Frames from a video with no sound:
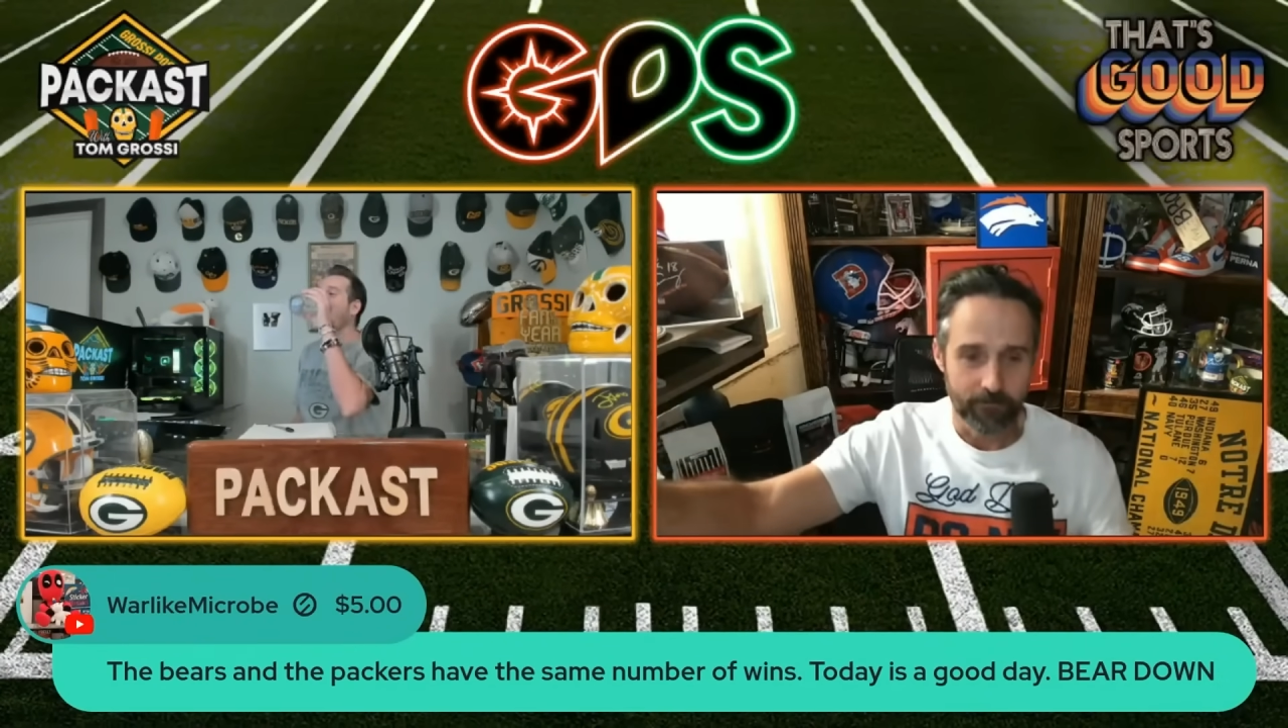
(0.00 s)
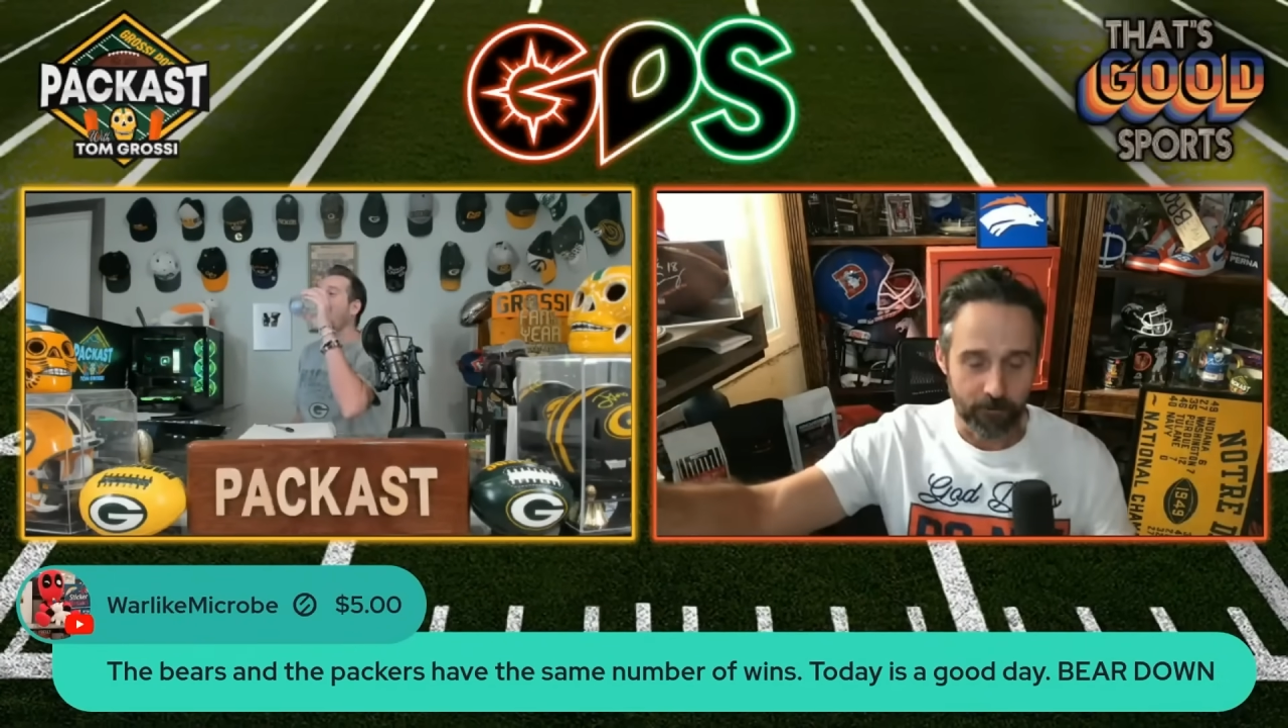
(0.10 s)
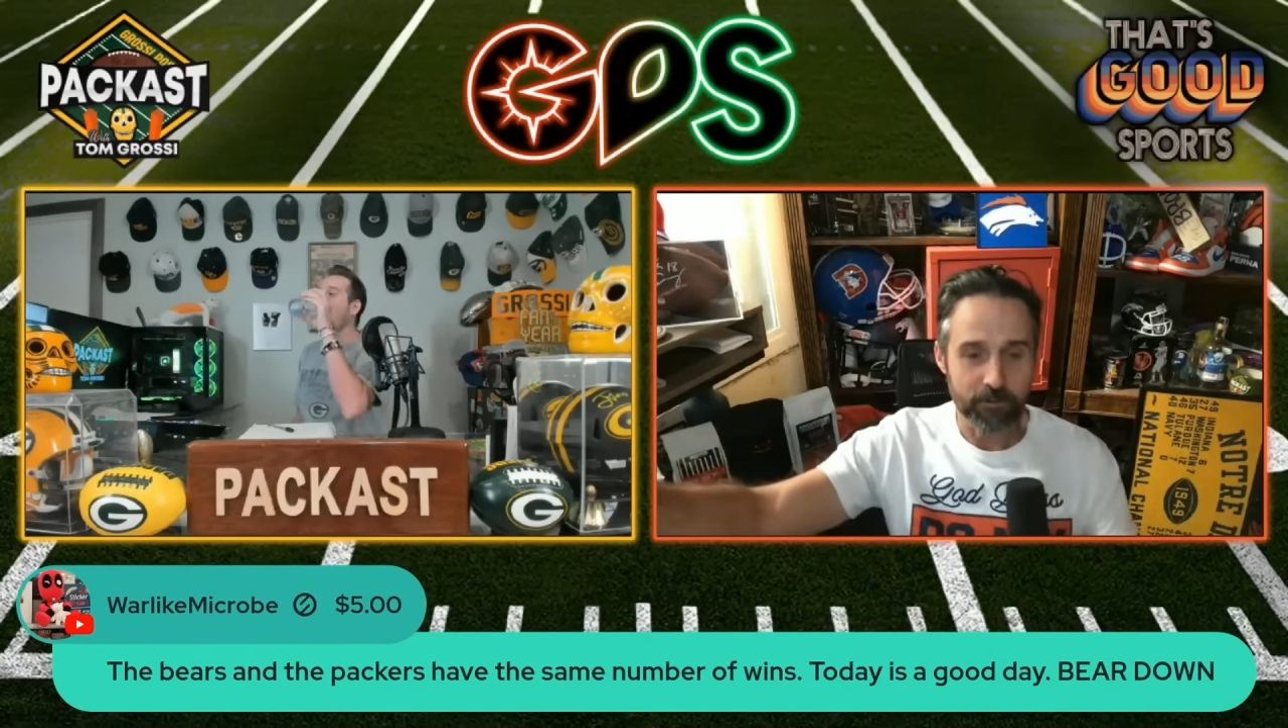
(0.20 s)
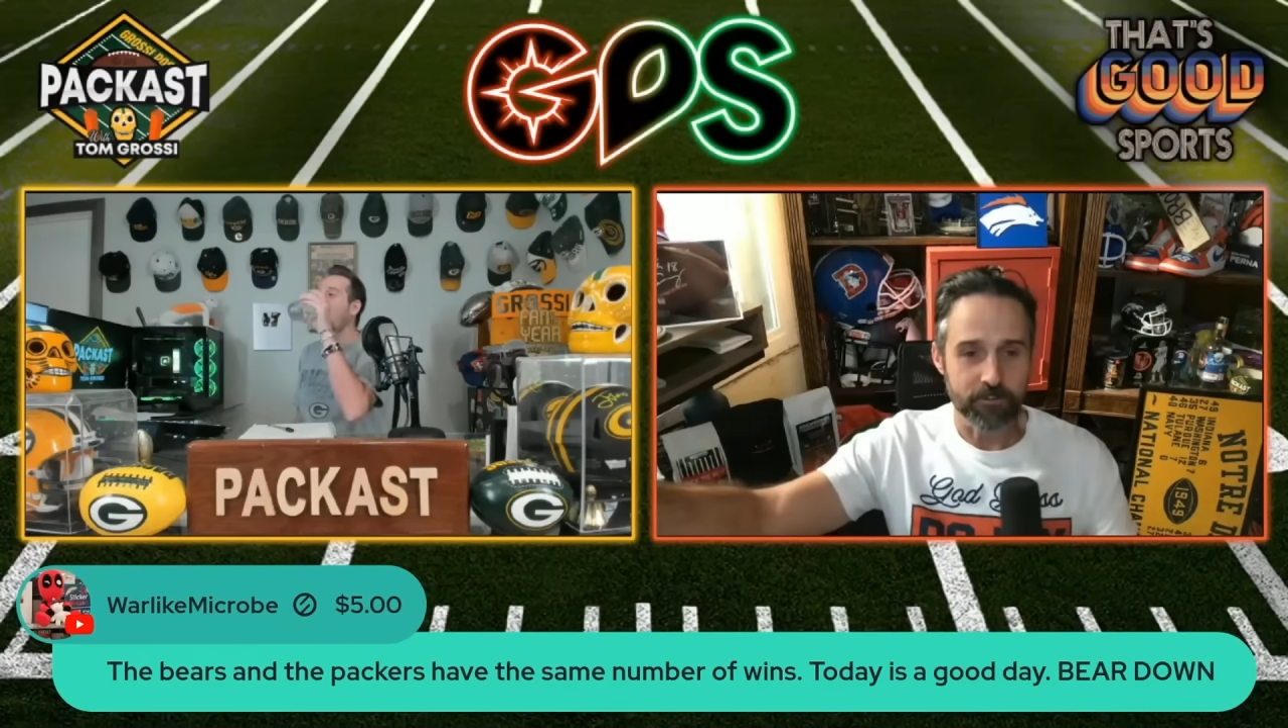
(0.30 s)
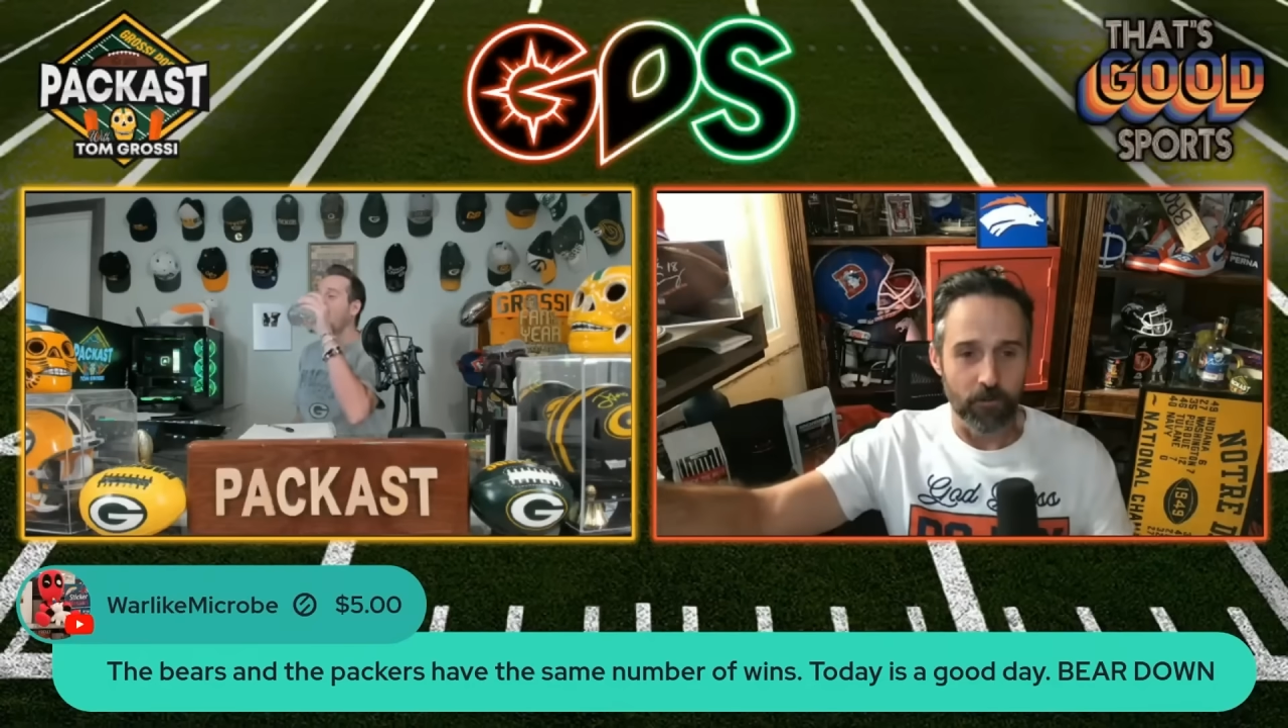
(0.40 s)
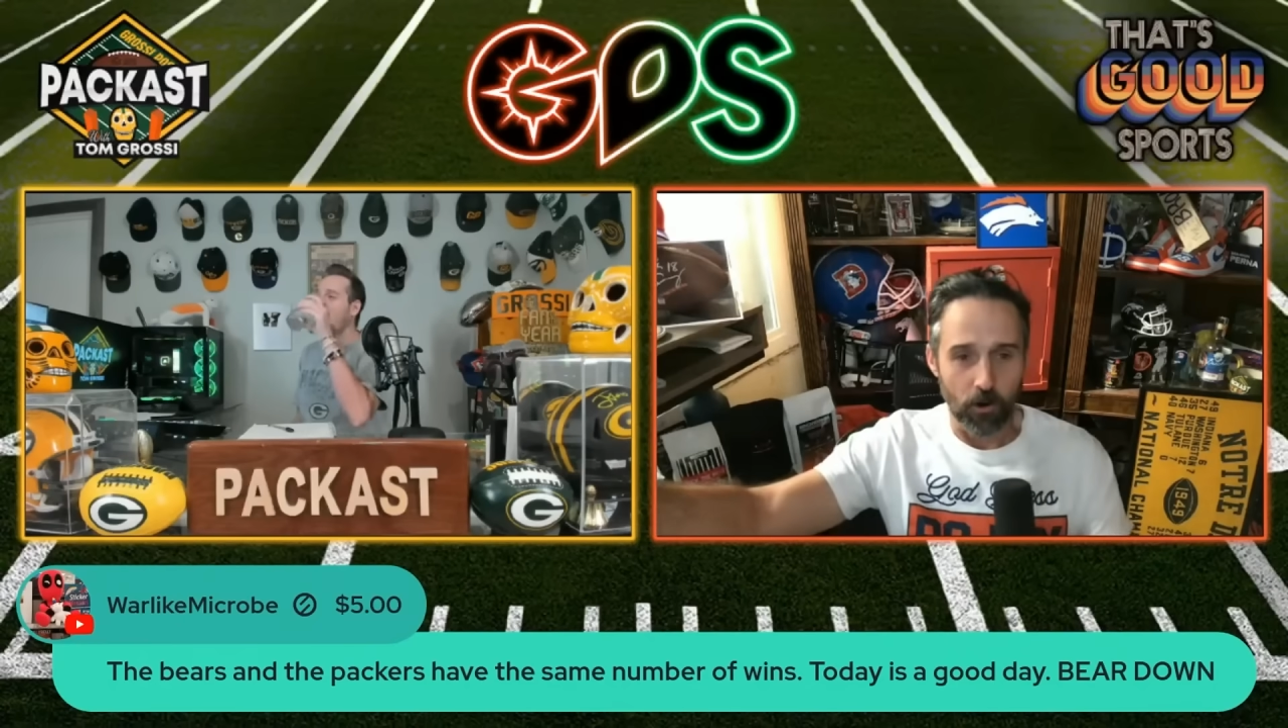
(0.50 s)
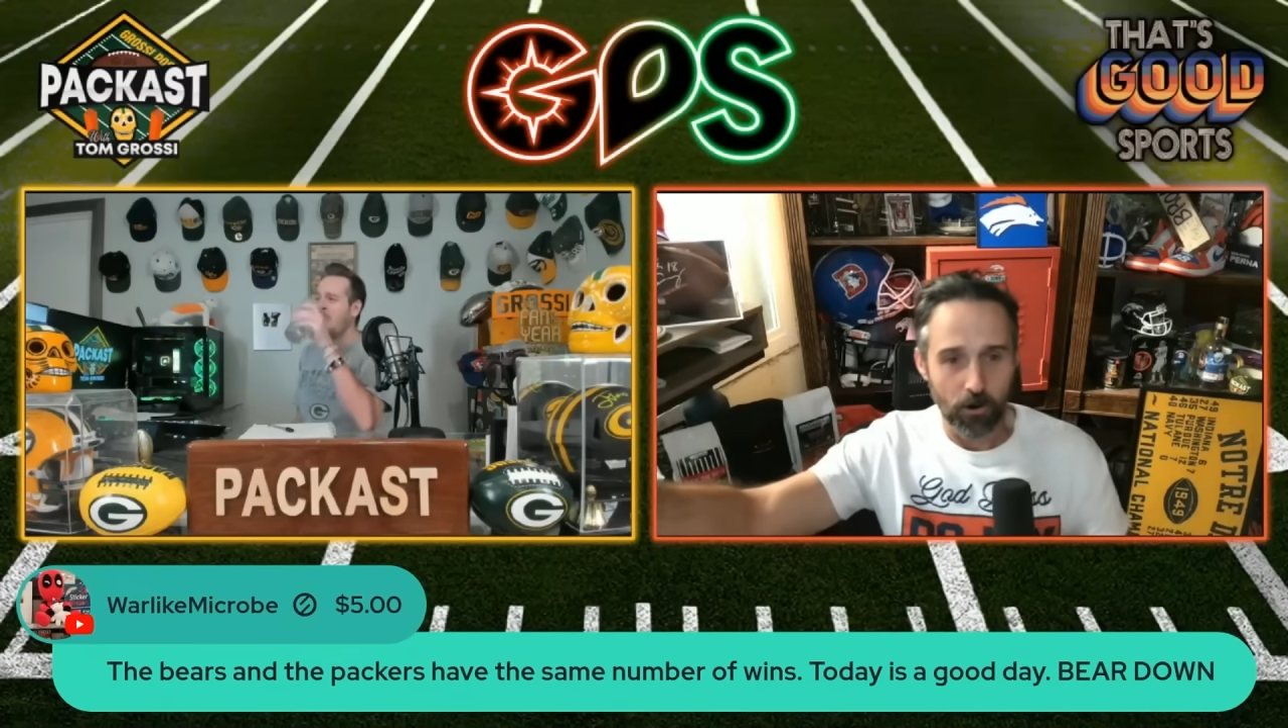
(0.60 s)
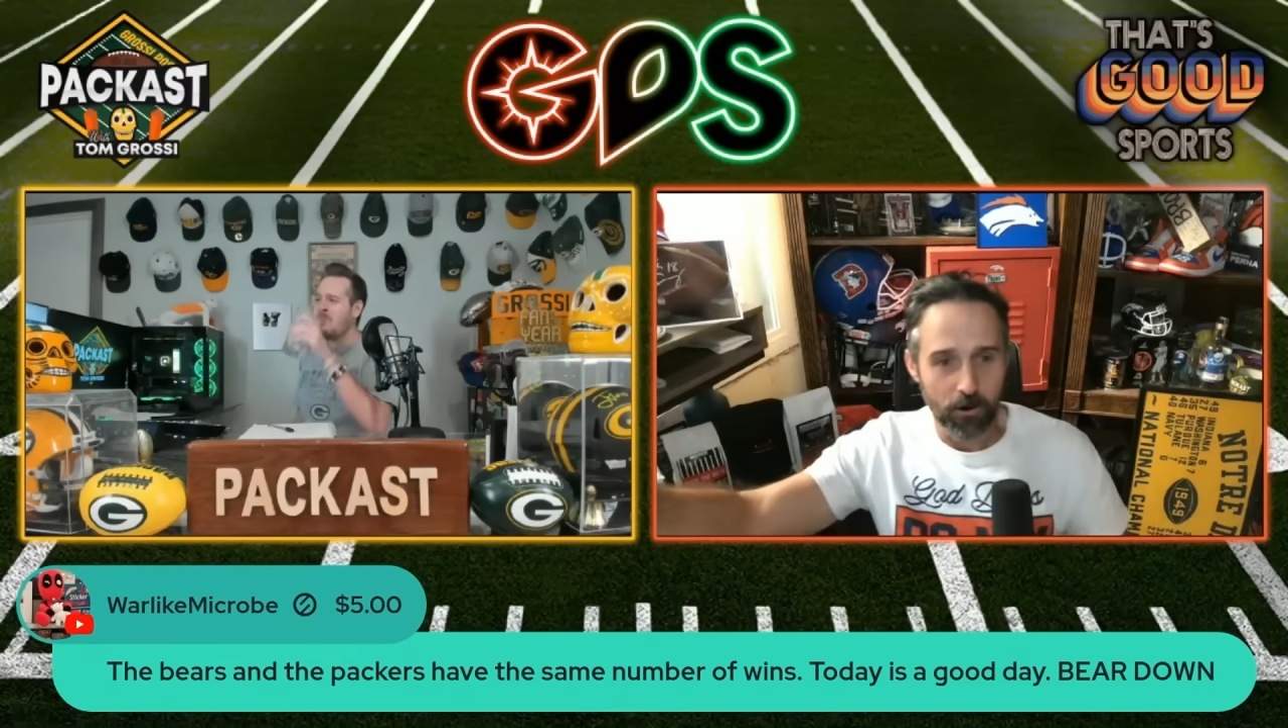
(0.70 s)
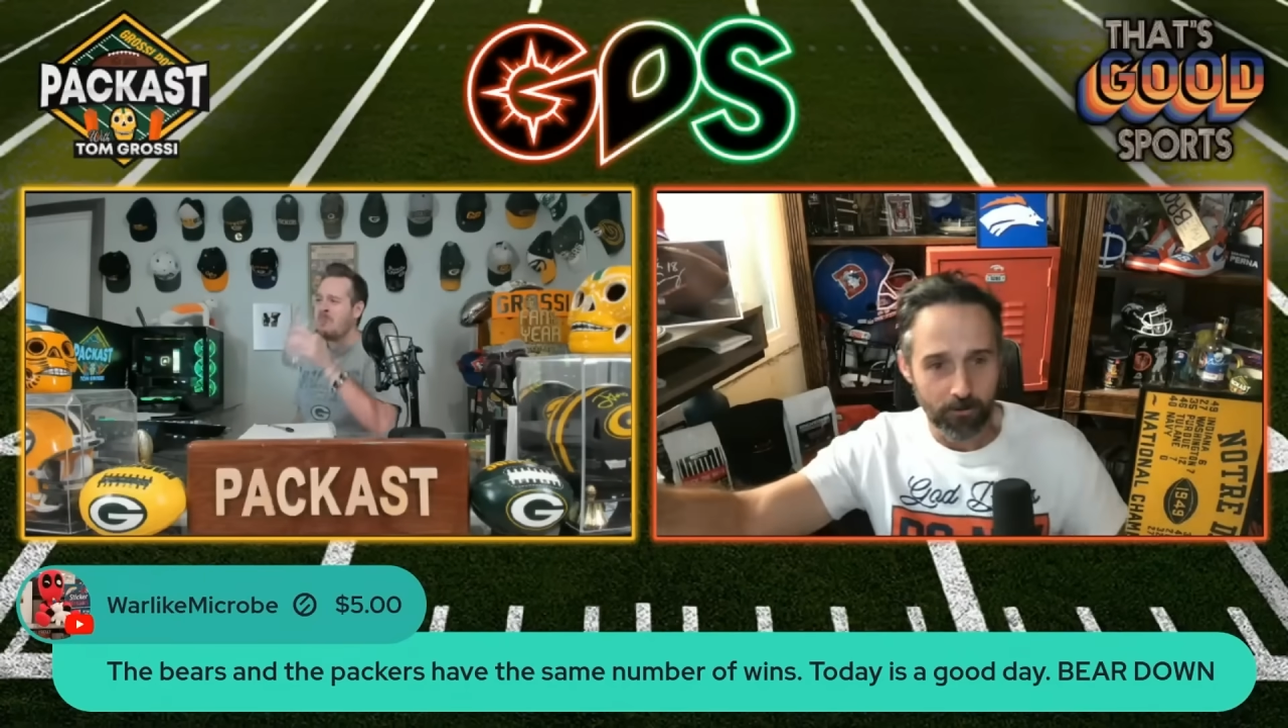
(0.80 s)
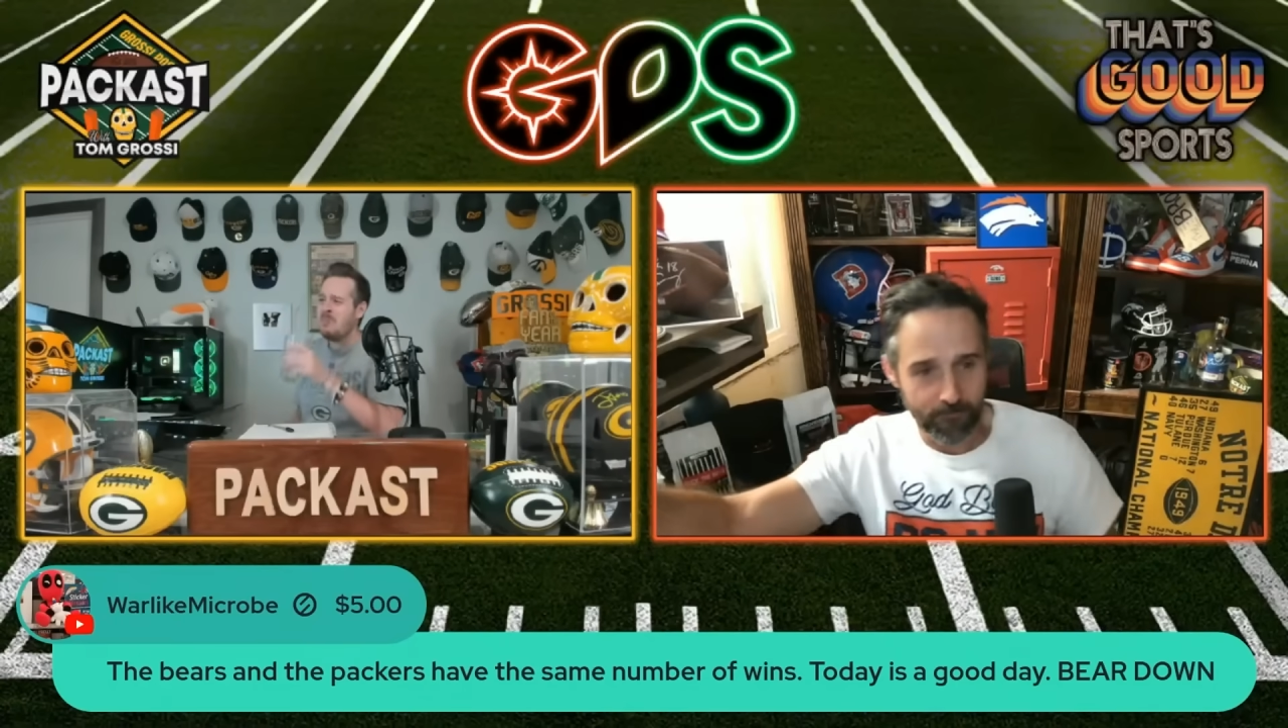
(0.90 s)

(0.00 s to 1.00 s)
First of all,